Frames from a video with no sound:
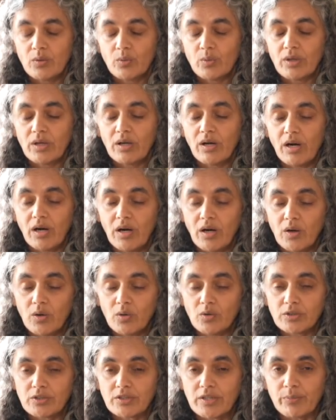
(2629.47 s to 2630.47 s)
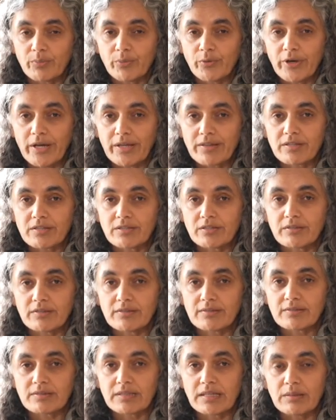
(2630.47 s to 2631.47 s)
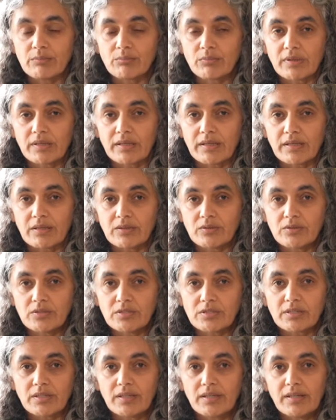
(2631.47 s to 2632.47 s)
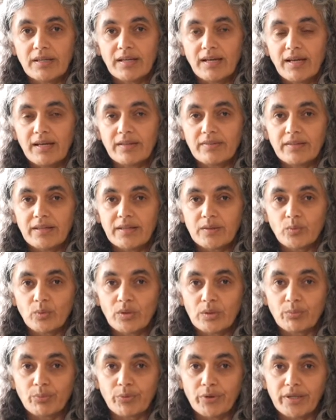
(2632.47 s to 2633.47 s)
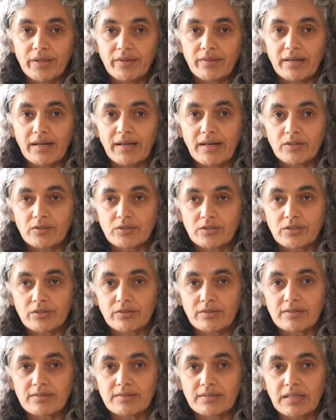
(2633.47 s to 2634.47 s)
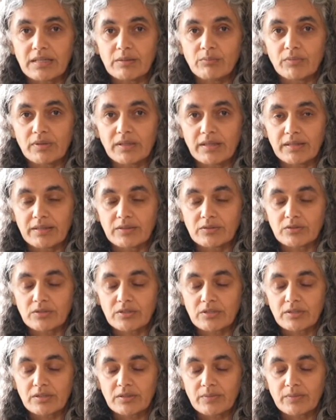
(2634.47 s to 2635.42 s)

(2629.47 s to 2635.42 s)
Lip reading: We'll hold the breath to the same count, and then we'll breathe out to the same count.